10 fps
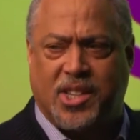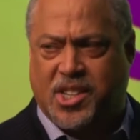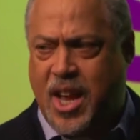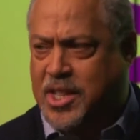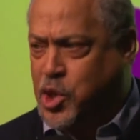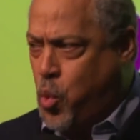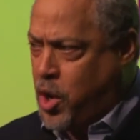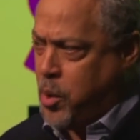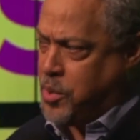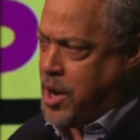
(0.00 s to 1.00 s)
it's not just
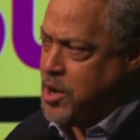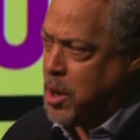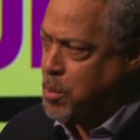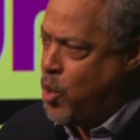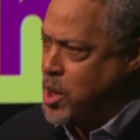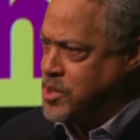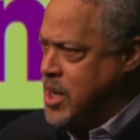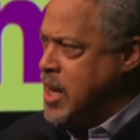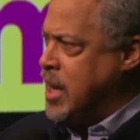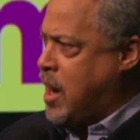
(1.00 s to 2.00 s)
working with our young boys
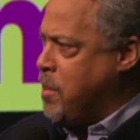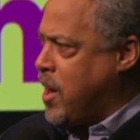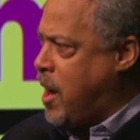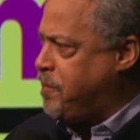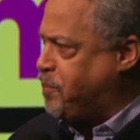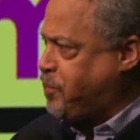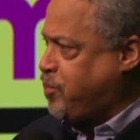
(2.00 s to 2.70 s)
coming up.